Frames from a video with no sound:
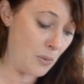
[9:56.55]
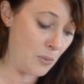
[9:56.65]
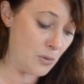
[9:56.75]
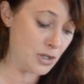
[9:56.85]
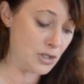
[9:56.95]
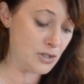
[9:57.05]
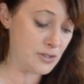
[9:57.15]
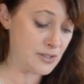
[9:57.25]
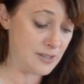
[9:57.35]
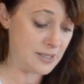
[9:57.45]
what I'd
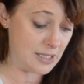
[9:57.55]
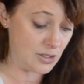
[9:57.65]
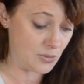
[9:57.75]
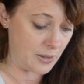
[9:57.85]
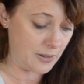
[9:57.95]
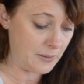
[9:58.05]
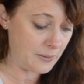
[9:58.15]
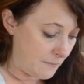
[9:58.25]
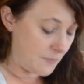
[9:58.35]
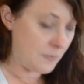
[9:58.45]
use to stitch with it.